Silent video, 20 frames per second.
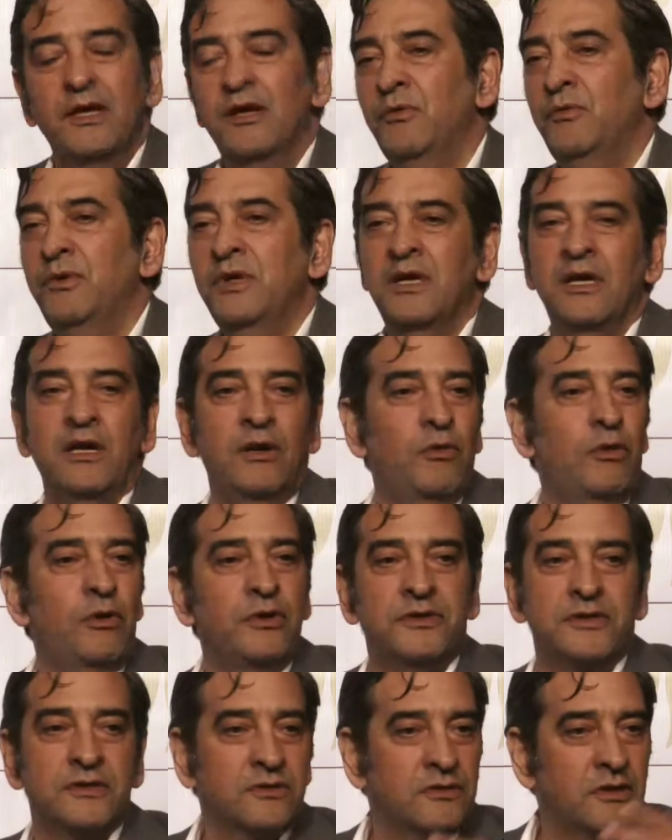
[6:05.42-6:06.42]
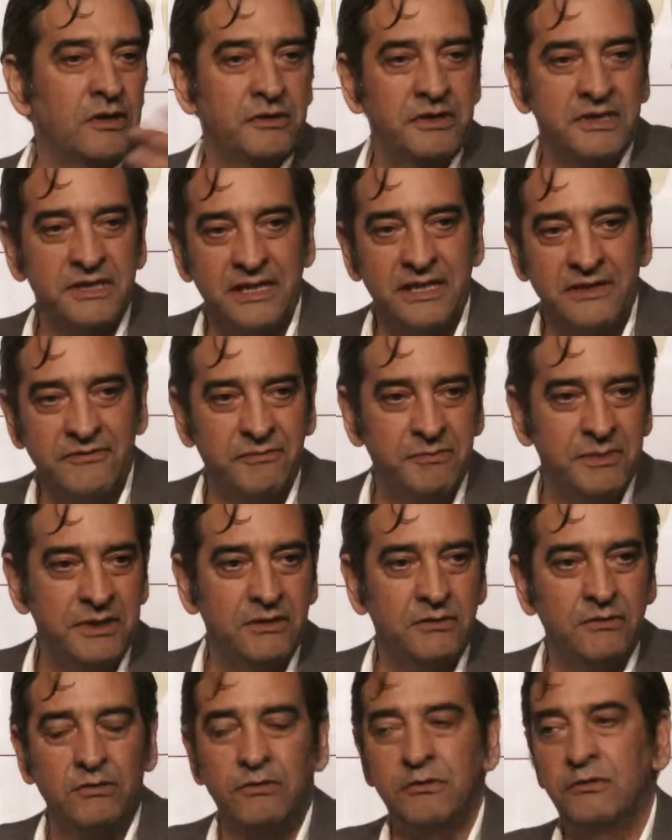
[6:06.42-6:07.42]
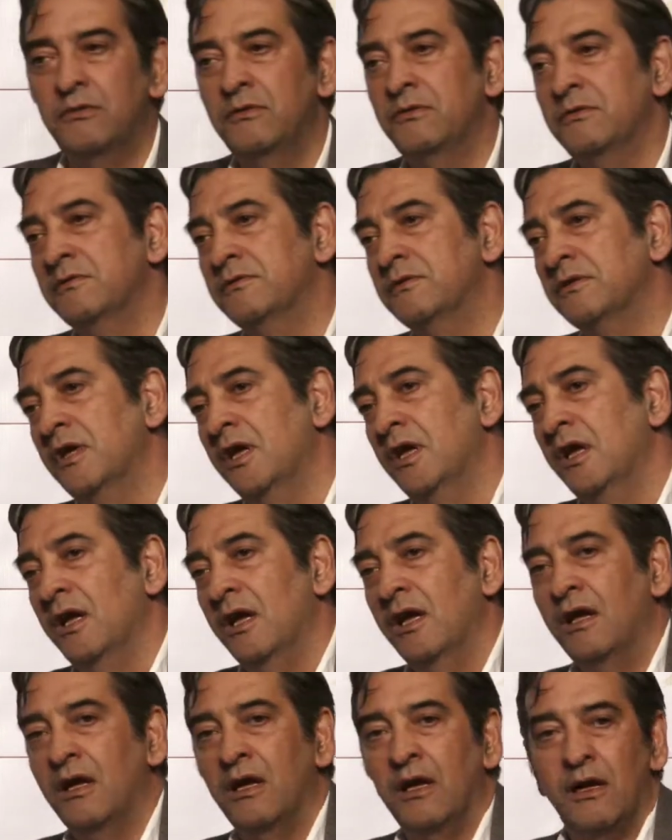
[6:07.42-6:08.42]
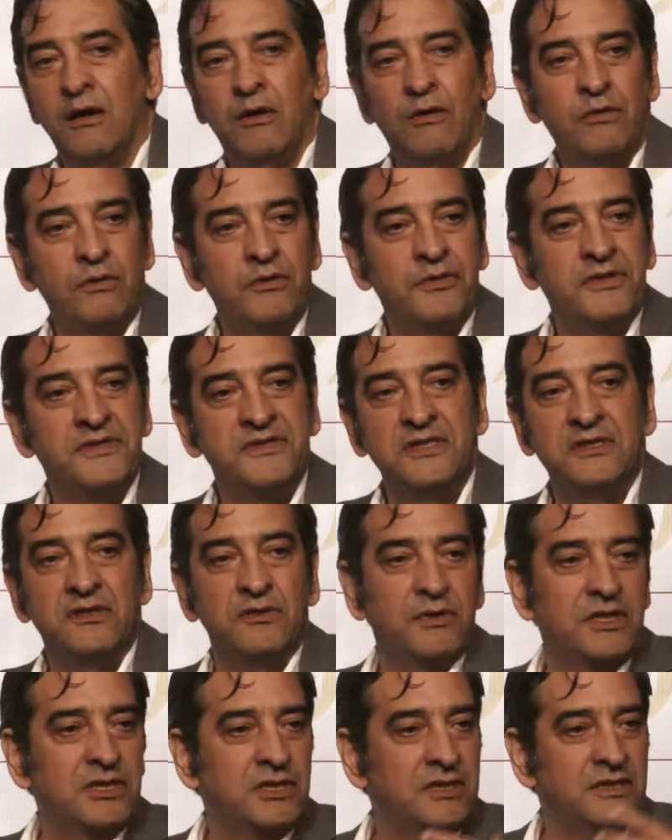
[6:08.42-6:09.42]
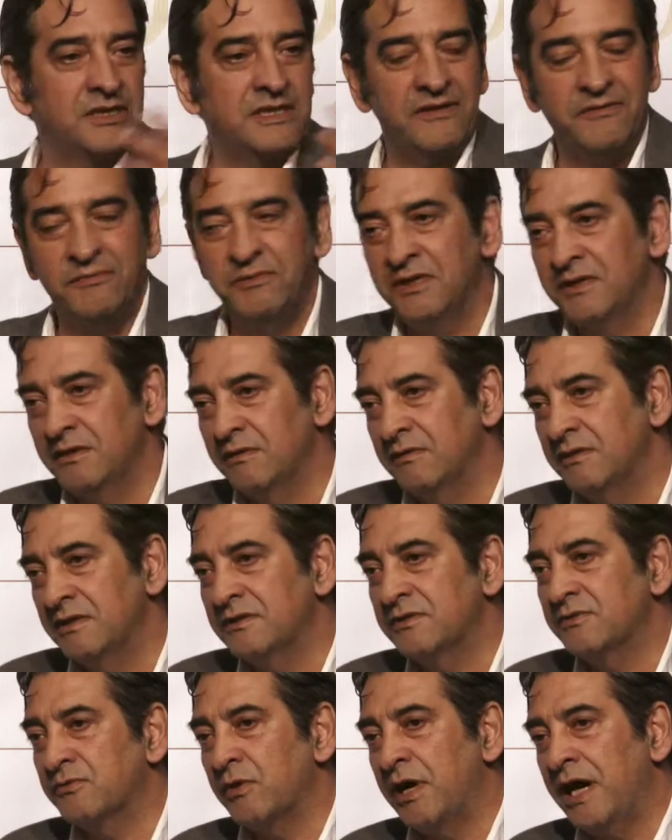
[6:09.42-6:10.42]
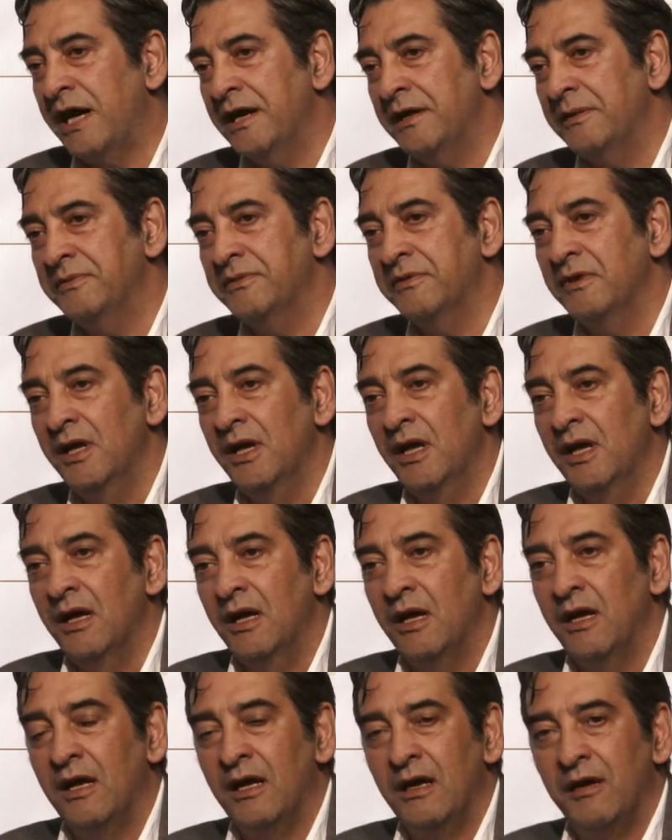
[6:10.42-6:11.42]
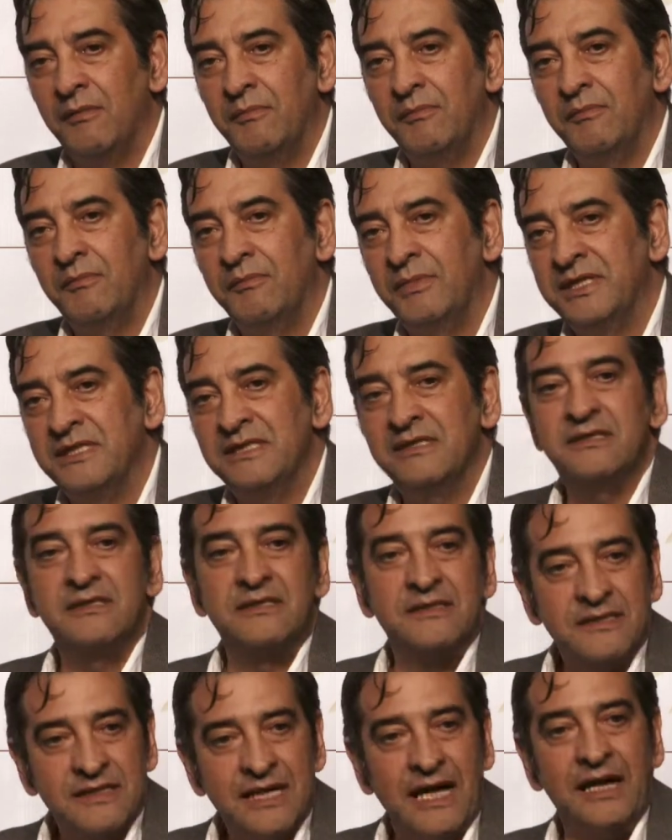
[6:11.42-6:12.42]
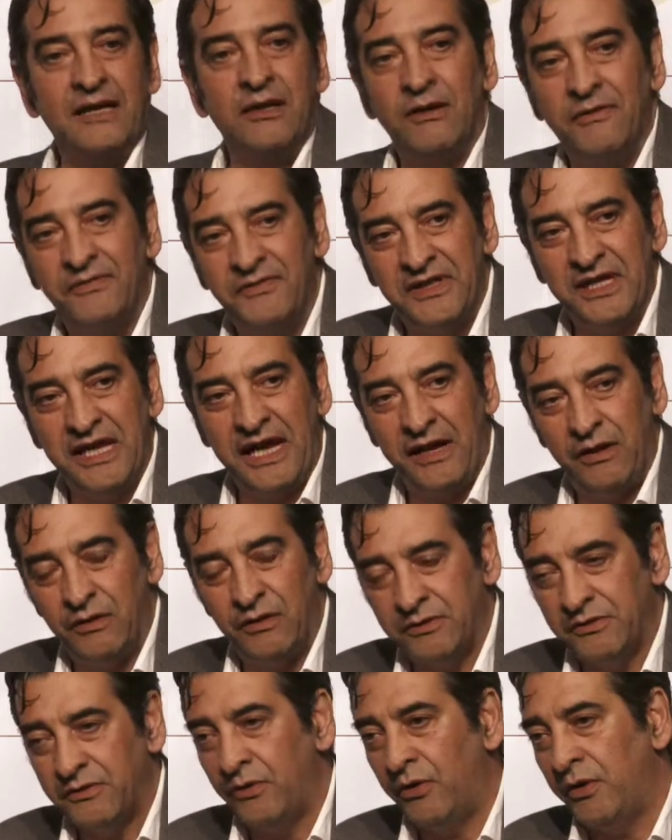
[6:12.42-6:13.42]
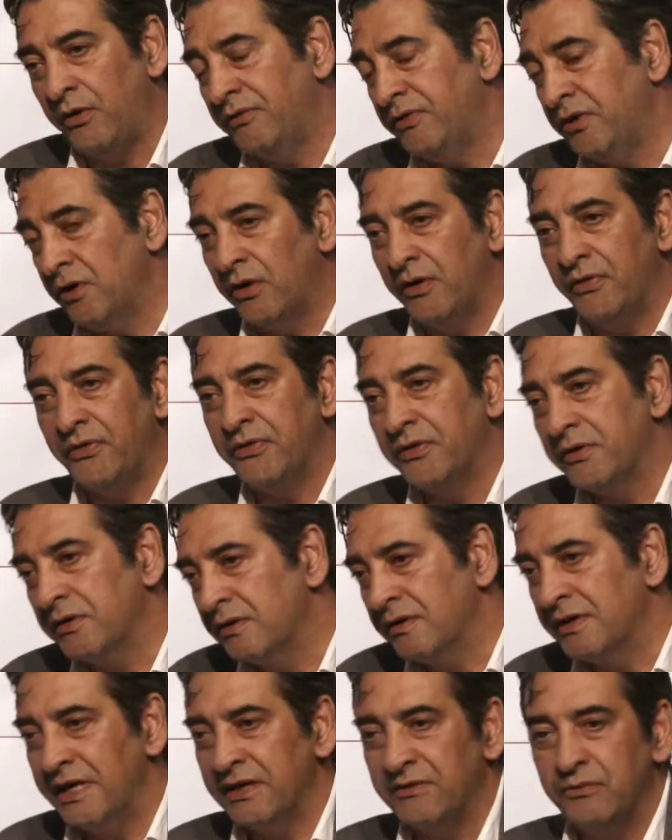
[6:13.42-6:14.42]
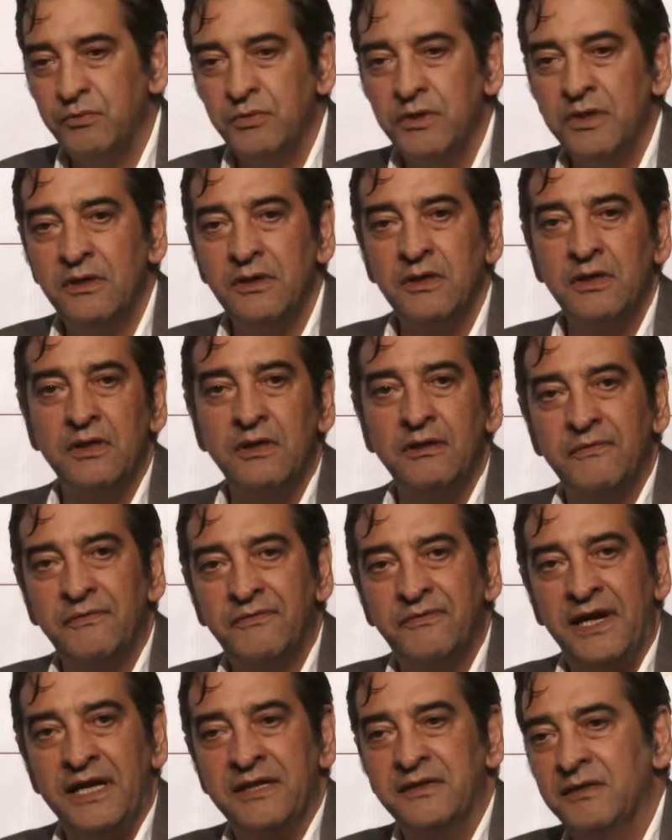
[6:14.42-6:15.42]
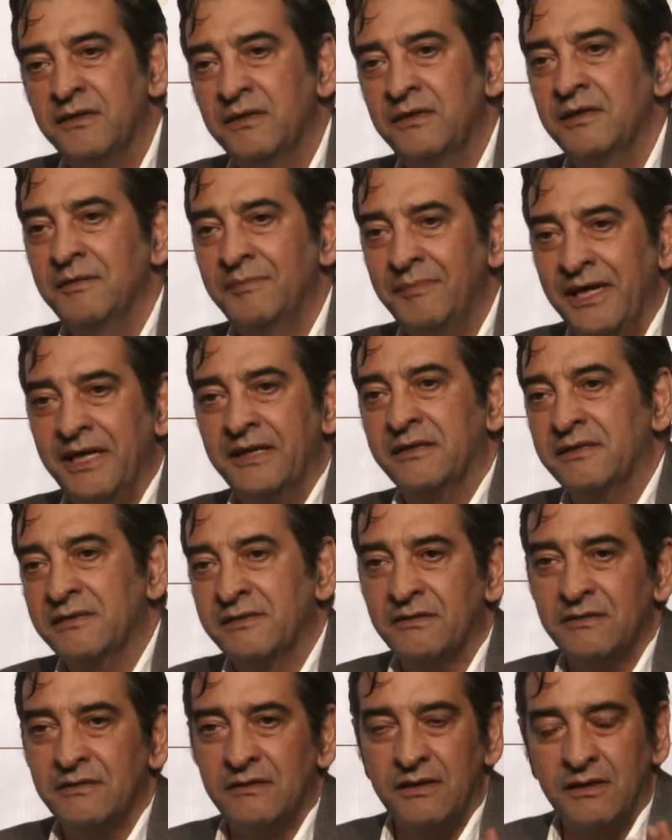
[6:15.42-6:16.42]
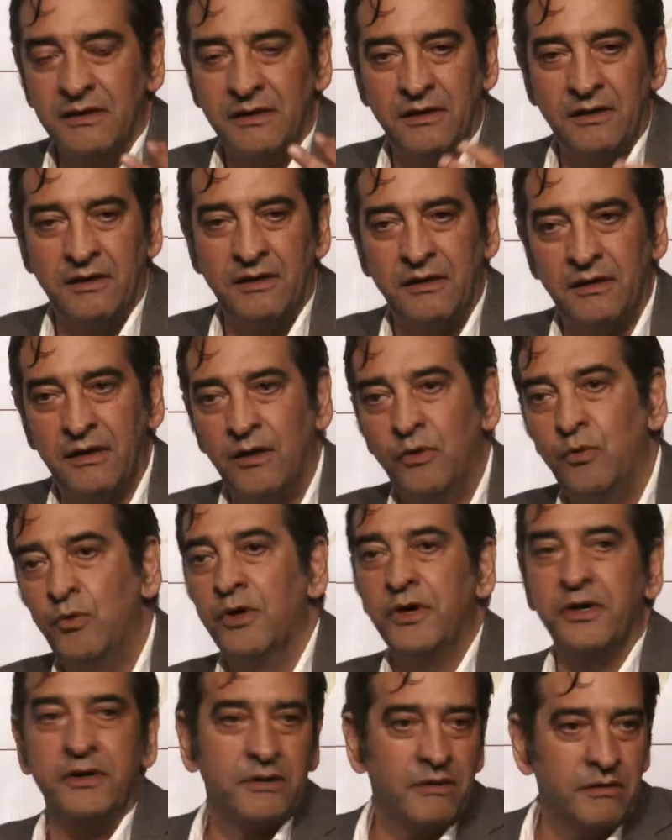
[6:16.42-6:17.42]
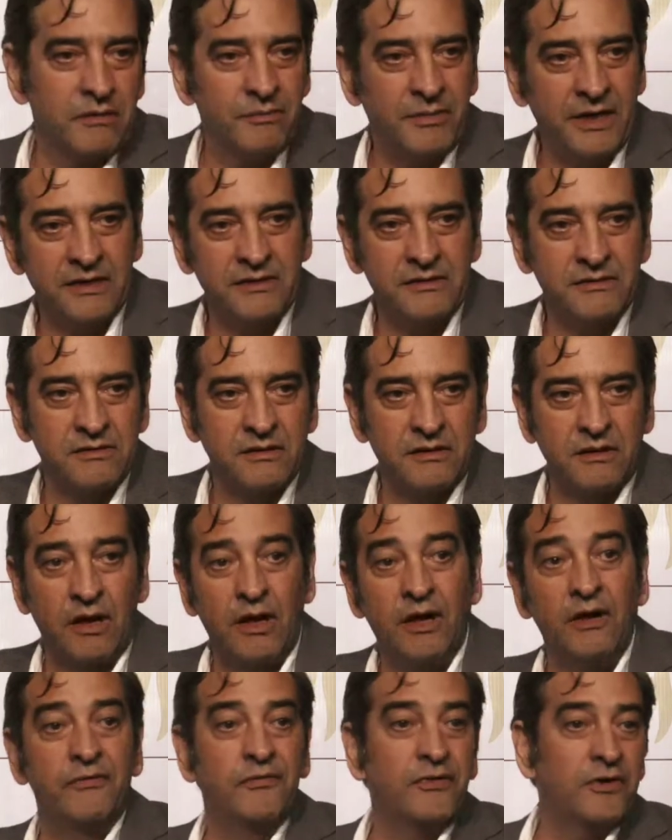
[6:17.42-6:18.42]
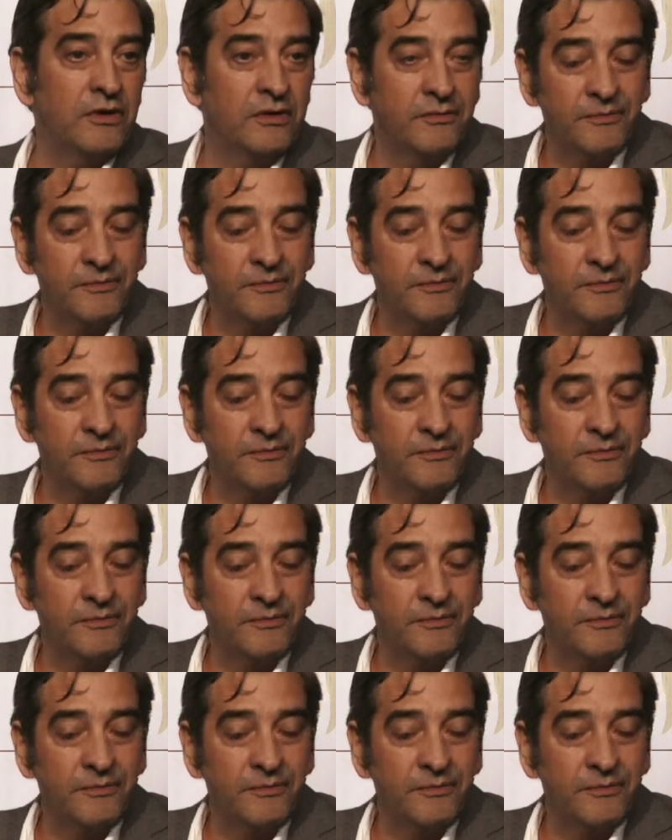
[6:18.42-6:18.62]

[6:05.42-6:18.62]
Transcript: we know all the stories have been told, all the situations have been described, but it's the style of the author that really finally marks a work, marks an oeuvre.